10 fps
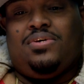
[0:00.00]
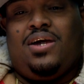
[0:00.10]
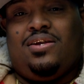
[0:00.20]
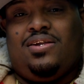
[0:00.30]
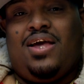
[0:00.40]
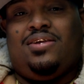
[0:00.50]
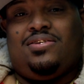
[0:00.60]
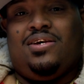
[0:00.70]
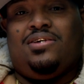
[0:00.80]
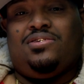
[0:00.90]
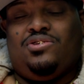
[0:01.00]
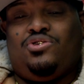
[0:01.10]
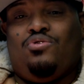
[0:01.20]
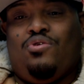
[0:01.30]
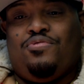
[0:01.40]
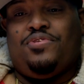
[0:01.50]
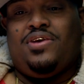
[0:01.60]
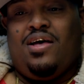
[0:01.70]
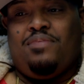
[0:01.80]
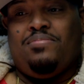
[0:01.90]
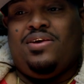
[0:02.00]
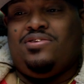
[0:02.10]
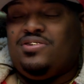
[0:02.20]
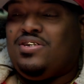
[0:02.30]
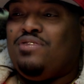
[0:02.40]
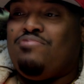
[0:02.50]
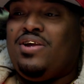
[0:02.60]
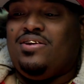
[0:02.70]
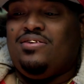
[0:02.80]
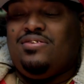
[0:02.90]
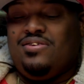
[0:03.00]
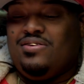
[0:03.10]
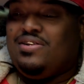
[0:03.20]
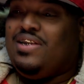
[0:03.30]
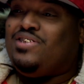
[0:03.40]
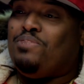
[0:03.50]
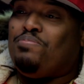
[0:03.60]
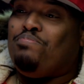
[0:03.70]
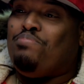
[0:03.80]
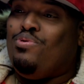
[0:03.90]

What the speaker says: We got a lot of things in store for y'all, man. Just get ready. Lace up your